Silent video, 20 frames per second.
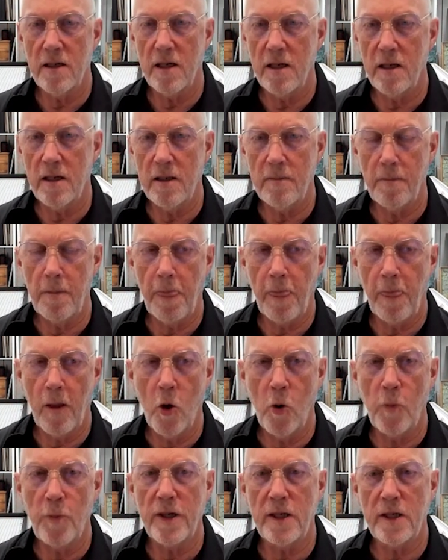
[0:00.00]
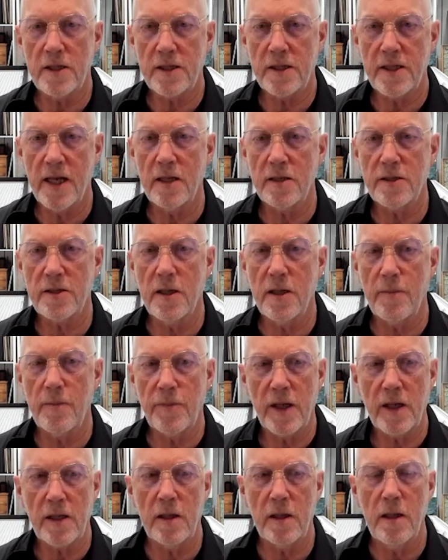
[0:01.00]
hoping to sell
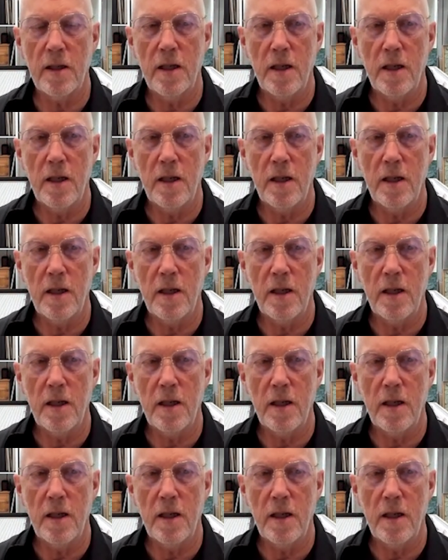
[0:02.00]
something.